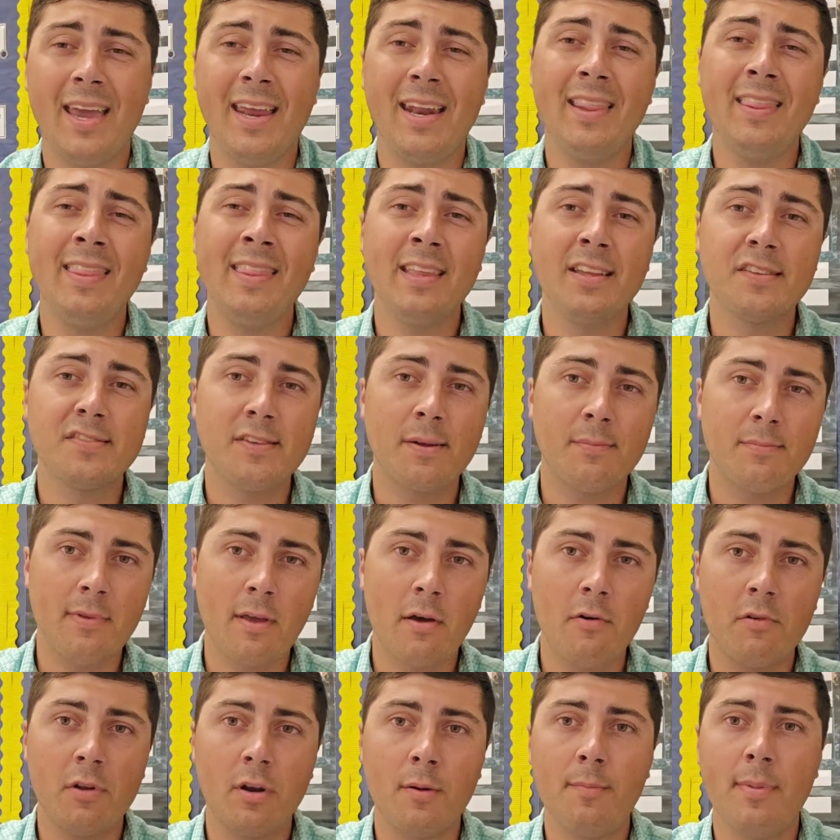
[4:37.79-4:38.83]
And in this, I'm
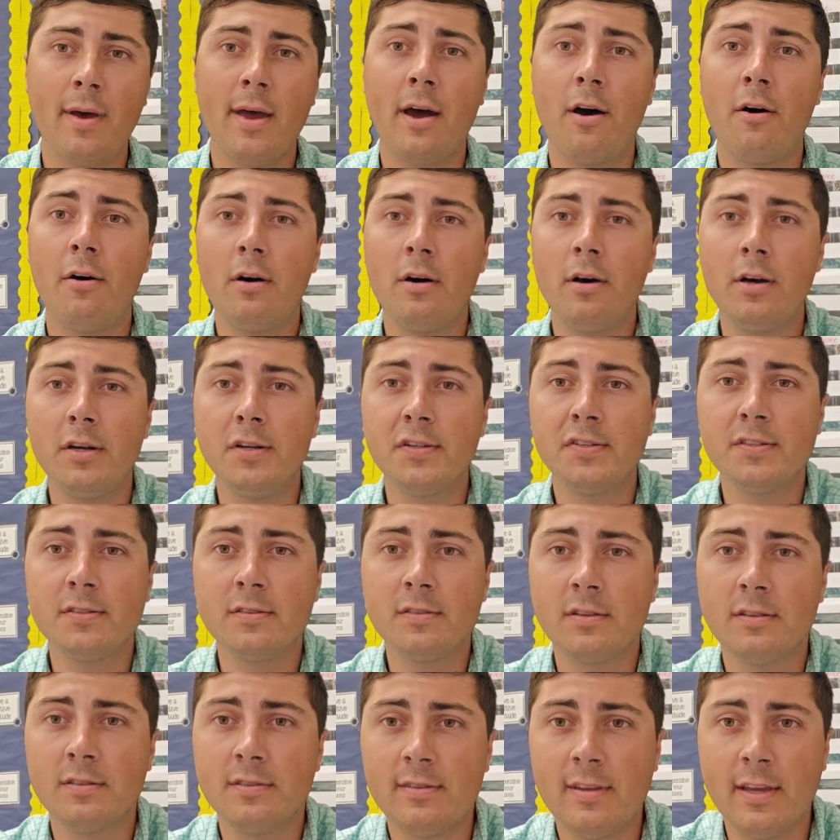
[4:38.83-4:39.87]
talking about
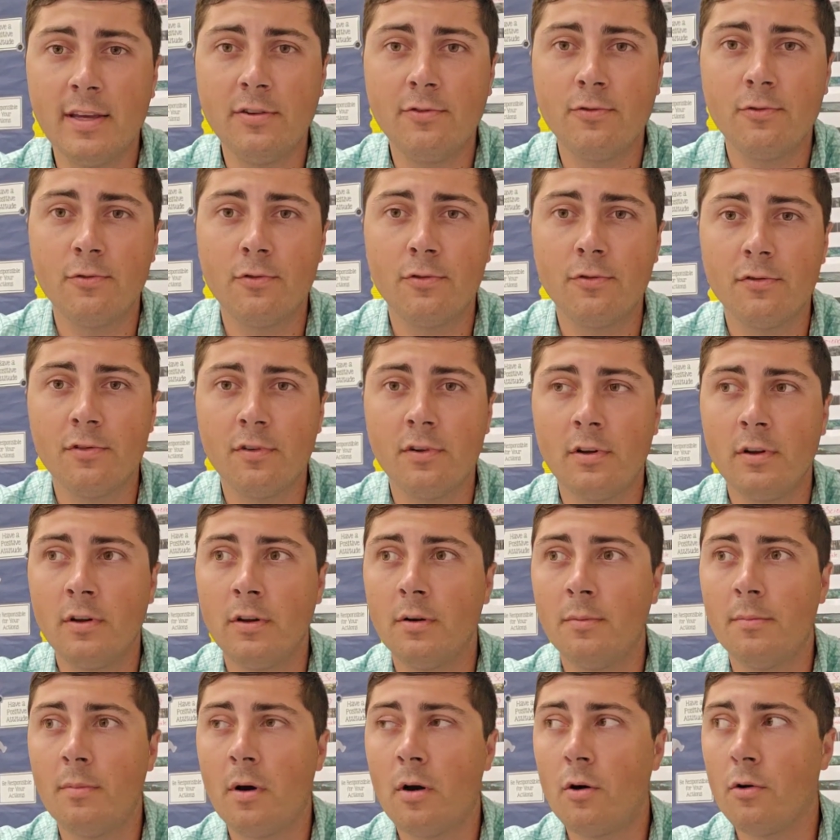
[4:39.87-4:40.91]
us teachers
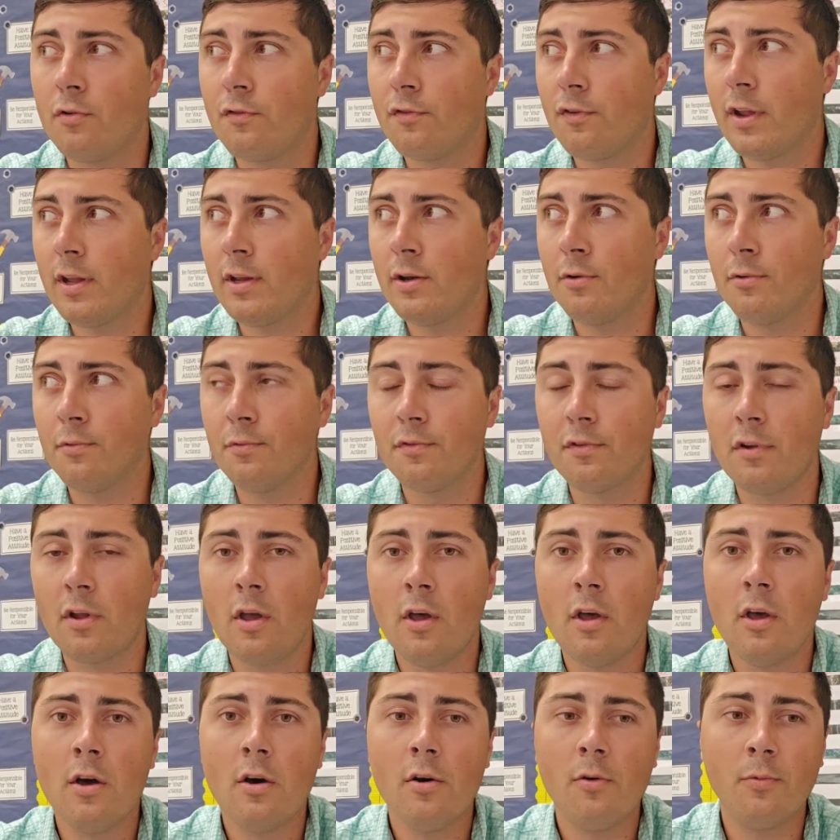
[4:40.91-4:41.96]
ourselves
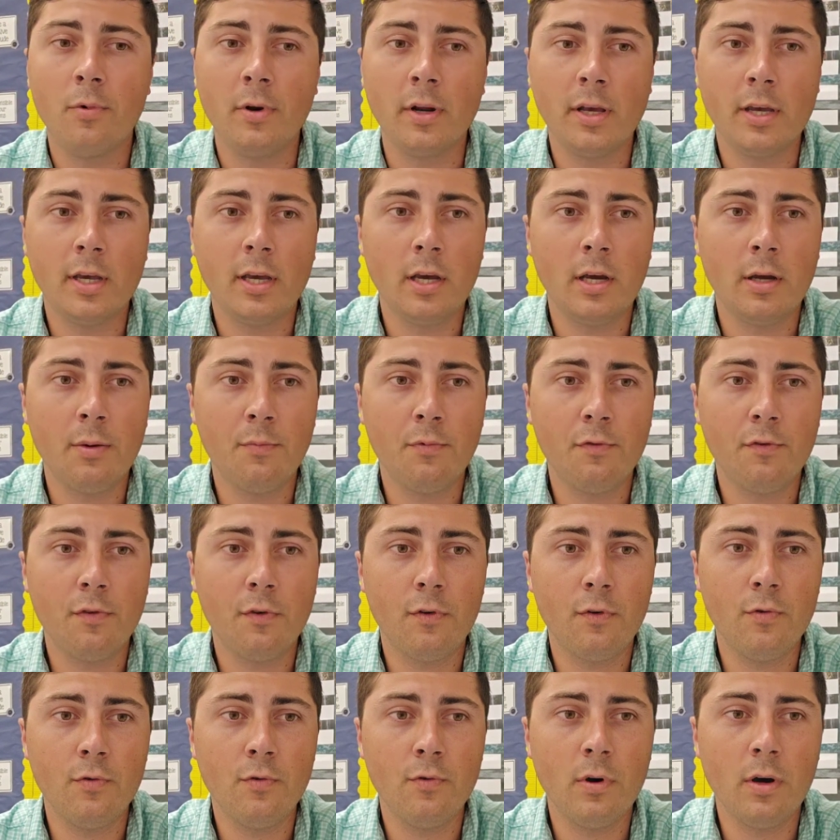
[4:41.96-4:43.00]
when it comes
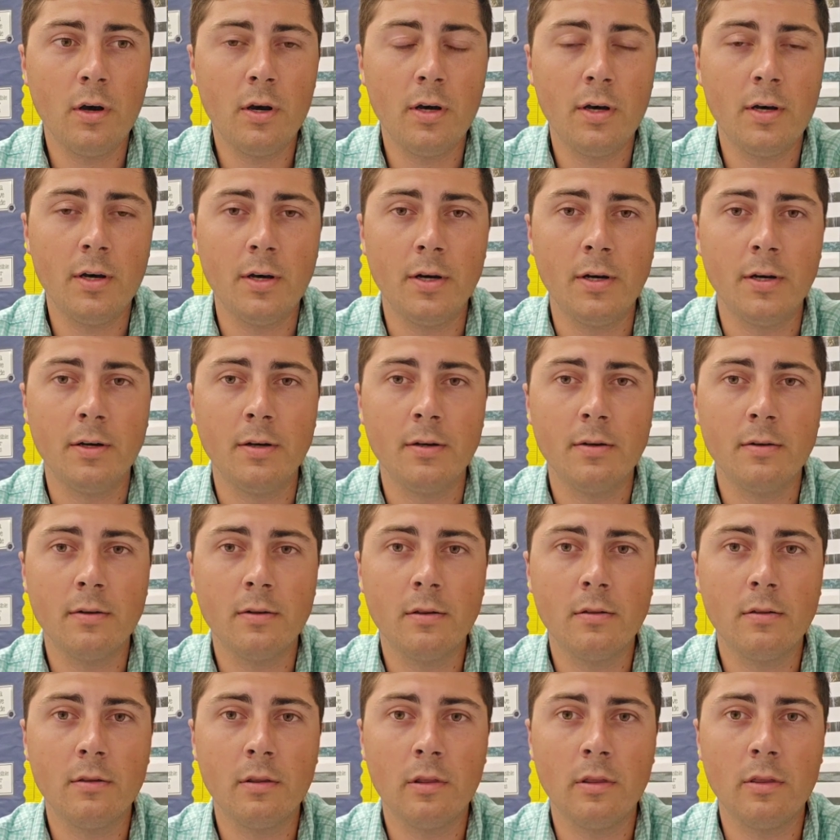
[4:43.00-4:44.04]
to
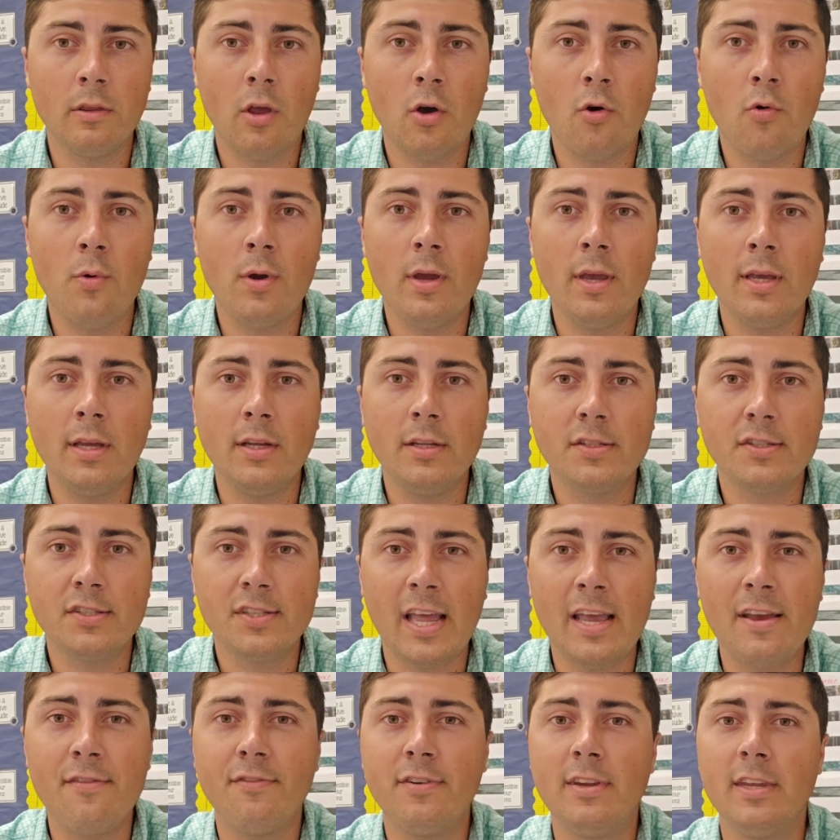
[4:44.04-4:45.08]
knowing
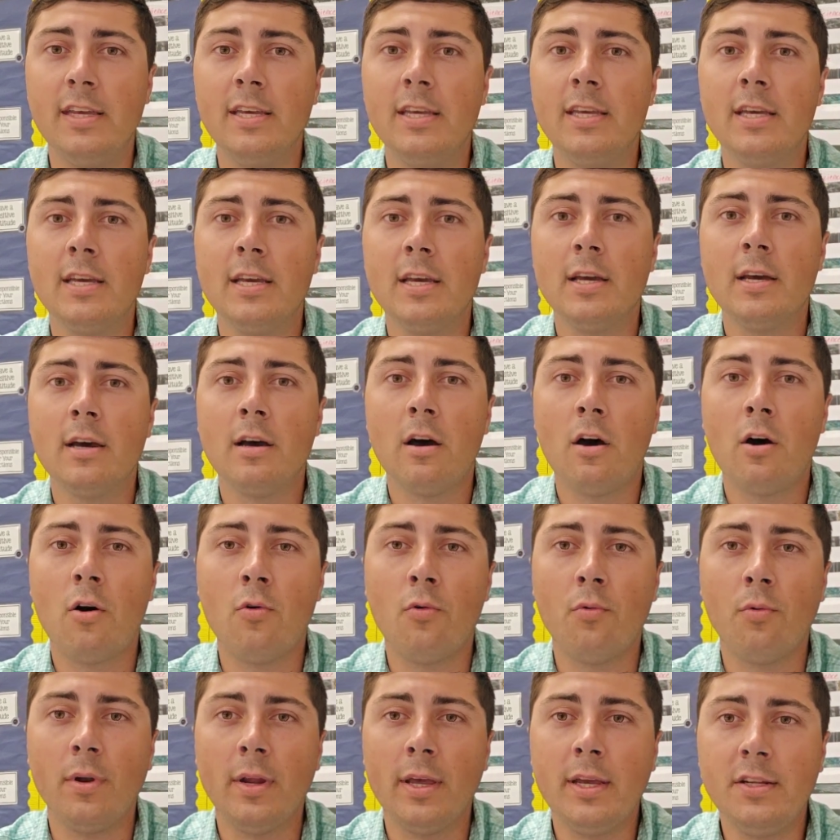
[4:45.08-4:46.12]
safety
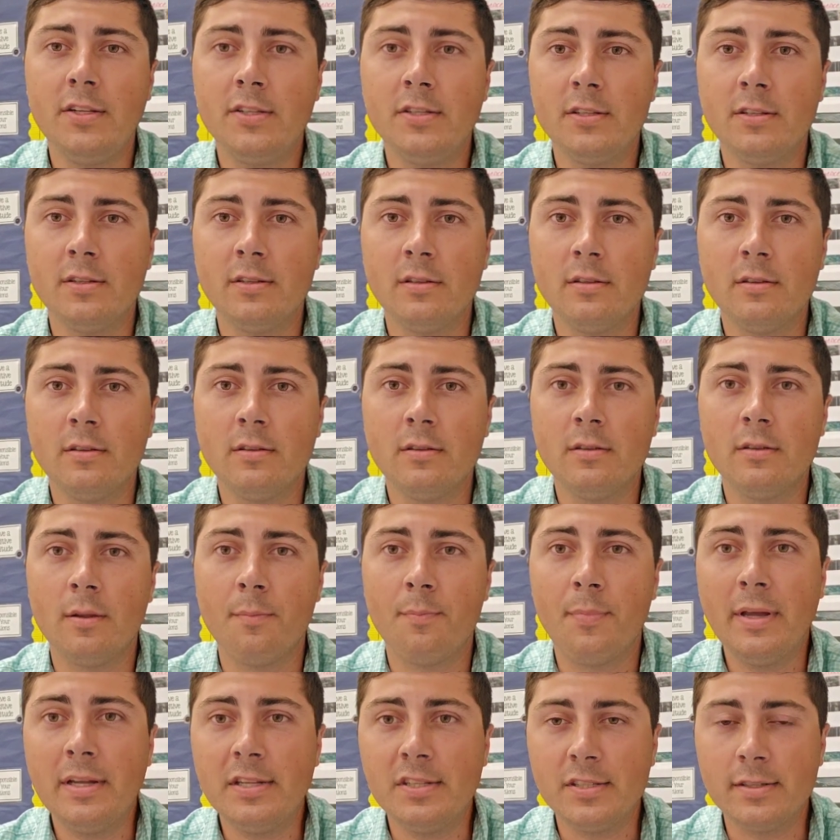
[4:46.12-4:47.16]
on each of
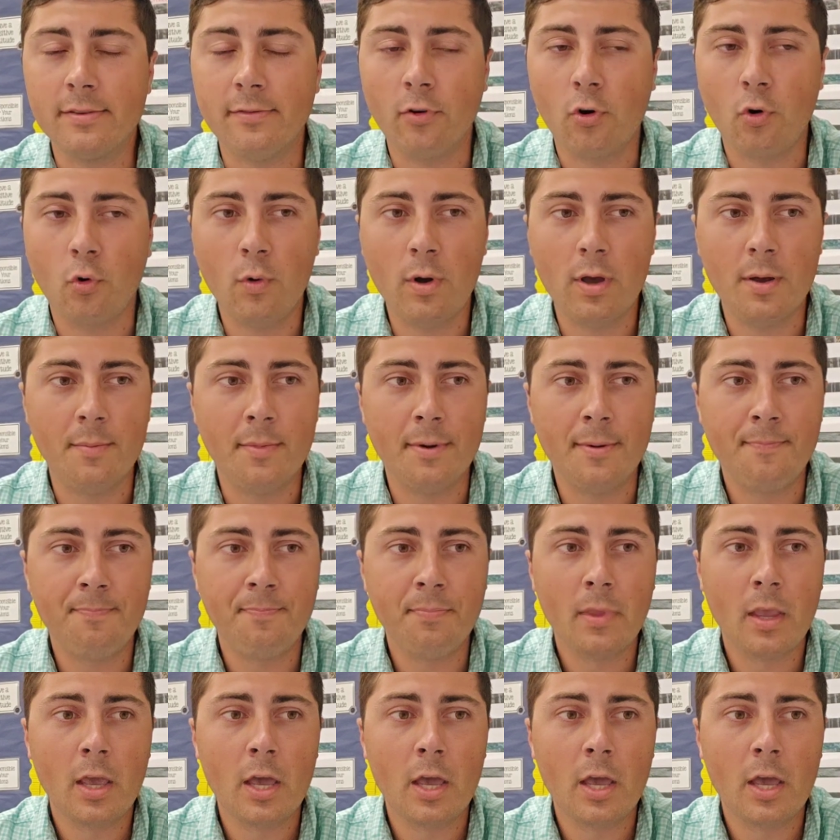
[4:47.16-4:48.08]
the pieces of equipment.